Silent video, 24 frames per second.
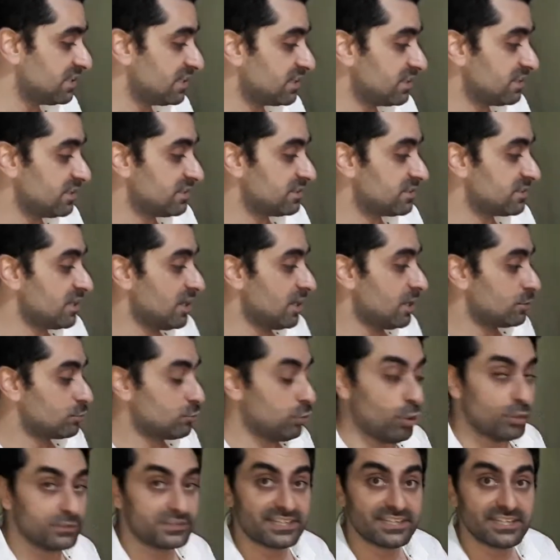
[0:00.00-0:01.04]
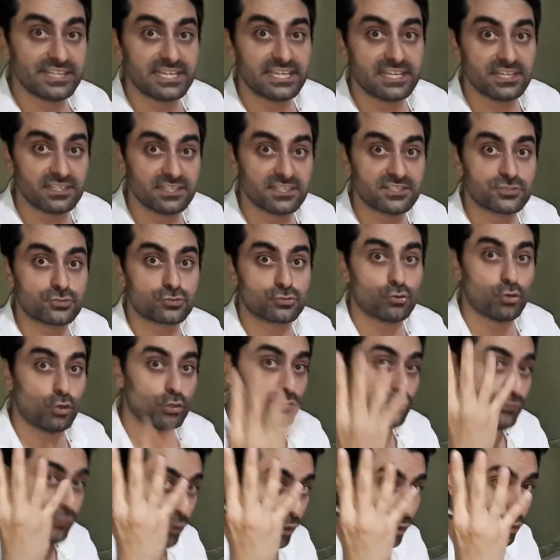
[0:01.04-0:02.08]
England
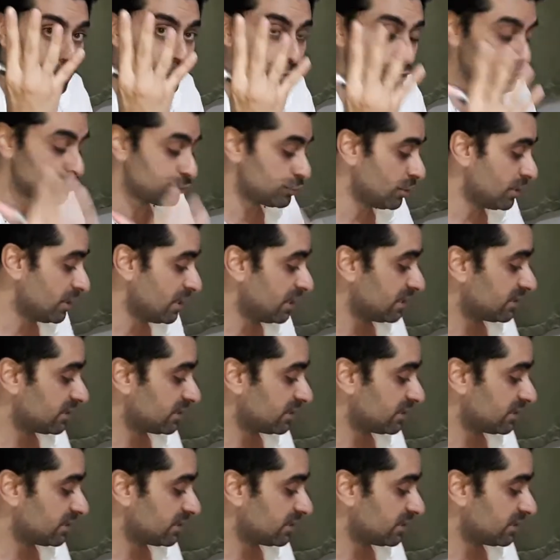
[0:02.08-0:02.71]
scored 4 goals.